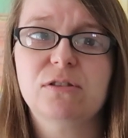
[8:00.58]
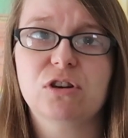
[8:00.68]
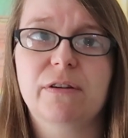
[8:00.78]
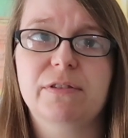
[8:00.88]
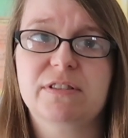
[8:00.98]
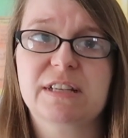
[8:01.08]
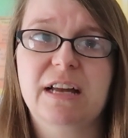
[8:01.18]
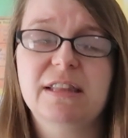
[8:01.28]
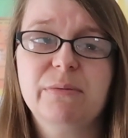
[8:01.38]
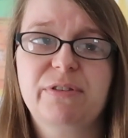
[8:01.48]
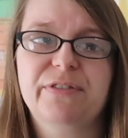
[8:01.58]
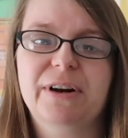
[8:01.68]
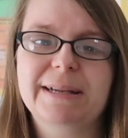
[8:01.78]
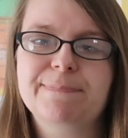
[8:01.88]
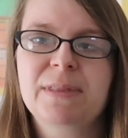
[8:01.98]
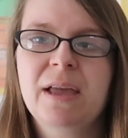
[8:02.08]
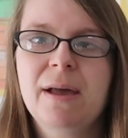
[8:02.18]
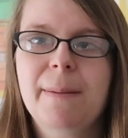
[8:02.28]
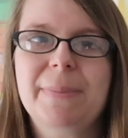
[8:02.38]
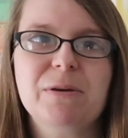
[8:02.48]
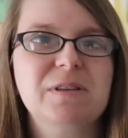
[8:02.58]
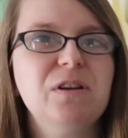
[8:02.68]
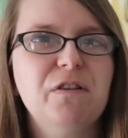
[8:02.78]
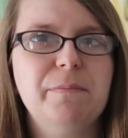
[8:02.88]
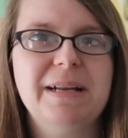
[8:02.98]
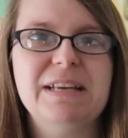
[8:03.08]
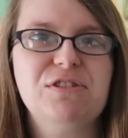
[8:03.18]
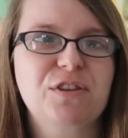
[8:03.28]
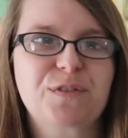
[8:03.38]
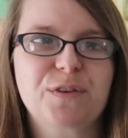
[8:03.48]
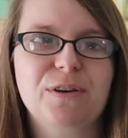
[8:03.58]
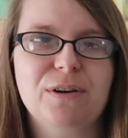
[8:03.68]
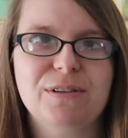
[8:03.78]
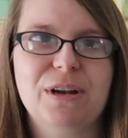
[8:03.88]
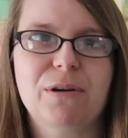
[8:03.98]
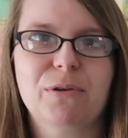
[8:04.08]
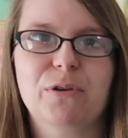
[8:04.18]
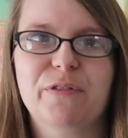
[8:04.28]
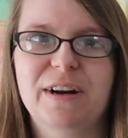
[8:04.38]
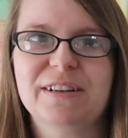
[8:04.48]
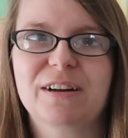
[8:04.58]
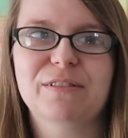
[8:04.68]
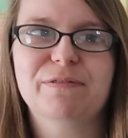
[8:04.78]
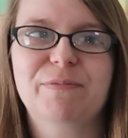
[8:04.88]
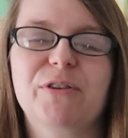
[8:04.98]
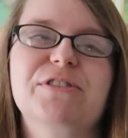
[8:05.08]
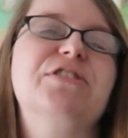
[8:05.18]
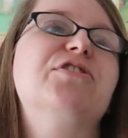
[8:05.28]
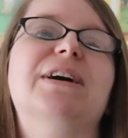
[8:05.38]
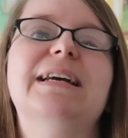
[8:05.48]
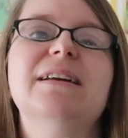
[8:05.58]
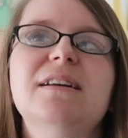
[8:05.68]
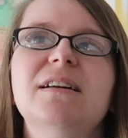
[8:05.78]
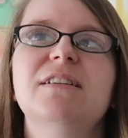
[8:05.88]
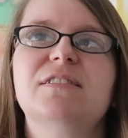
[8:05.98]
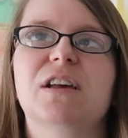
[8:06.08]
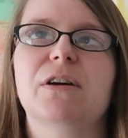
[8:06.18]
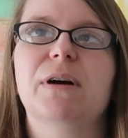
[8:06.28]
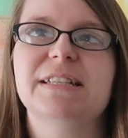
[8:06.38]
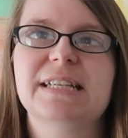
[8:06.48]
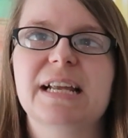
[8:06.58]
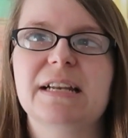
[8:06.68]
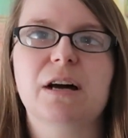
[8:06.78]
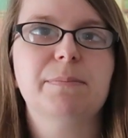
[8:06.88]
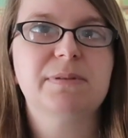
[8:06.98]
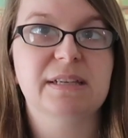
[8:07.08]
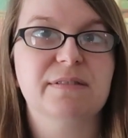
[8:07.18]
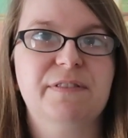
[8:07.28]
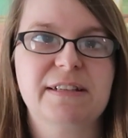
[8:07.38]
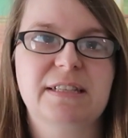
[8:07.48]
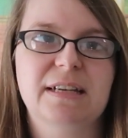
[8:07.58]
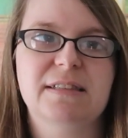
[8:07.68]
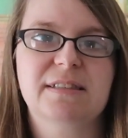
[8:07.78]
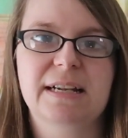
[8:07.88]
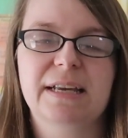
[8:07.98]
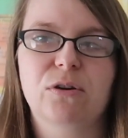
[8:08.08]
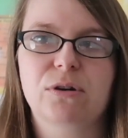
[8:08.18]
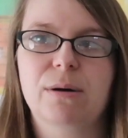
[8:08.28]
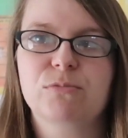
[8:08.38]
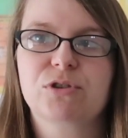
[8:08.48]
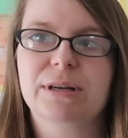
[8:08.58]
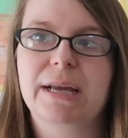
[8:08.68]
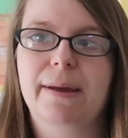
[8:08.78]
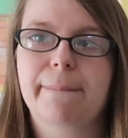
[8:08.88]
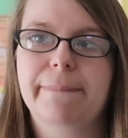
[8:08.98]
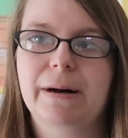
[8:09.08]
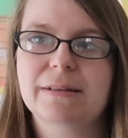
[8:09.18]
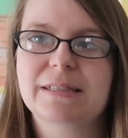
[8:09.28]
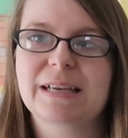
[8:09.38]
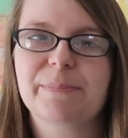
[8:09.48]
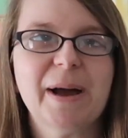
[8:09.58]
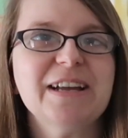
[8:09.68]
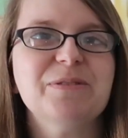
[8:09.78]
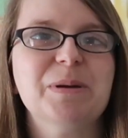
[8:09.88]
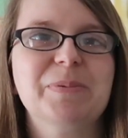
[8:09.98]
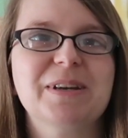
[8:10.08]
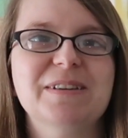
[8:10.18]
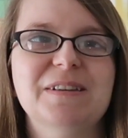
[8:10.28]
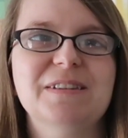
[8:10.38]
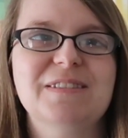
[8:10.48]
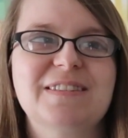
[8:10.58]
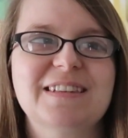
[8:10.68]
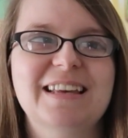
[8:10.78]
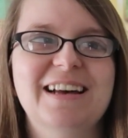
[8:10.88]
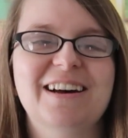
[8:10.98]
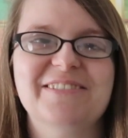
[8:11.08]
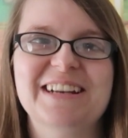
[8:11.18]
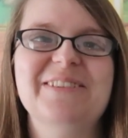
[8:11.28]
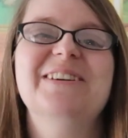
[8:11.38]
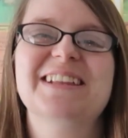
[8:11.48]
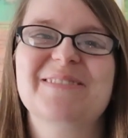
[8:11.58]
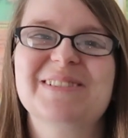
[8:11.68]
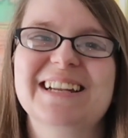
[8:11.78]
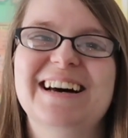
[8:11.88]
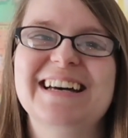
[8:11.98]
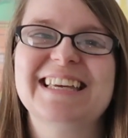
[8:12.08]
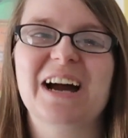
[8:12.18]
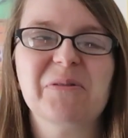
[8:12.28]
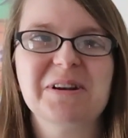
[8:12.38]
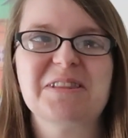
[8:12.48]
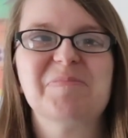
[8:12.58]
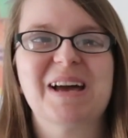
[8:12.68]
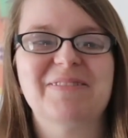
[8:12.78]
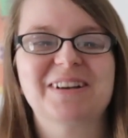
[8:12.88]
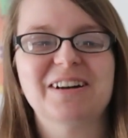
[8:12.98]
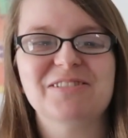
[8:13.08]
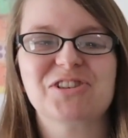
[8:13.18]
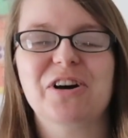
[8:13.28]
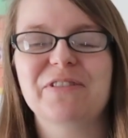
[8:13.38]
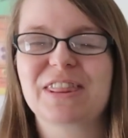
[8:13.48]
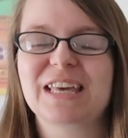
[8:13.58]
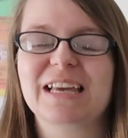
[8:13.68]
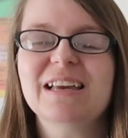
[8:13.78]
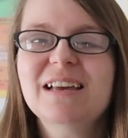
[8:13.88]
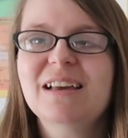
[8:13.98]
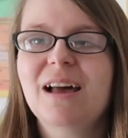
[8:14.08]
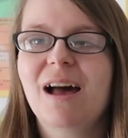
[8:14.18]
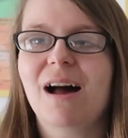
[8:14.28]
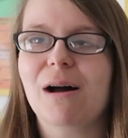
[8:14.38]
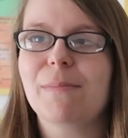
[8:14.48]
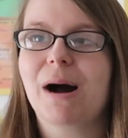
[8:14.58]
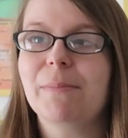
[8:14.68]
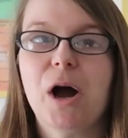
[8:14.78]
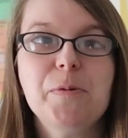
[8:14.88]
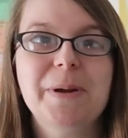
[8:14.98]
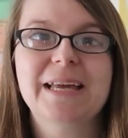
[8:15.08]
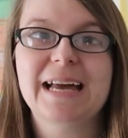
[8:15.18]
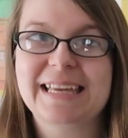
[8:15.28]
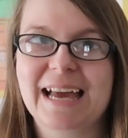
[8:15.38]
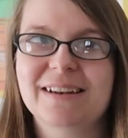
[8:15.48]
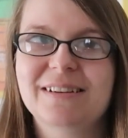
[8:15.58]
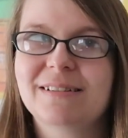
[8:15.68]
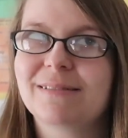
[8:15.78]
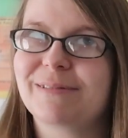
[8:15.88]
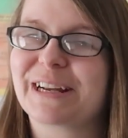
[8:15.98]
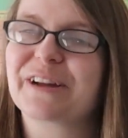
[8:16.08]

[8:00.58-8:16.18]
Java stand, that was fine, but it was a lot of money just for a, you know, a glorified kind of foraging tray. So I did end up disinfecting it and selling it on Gumtree, but it pained me because I really wanted them to like it. I wanted them to have a kind of Java thing. I'm hoping, again, when I can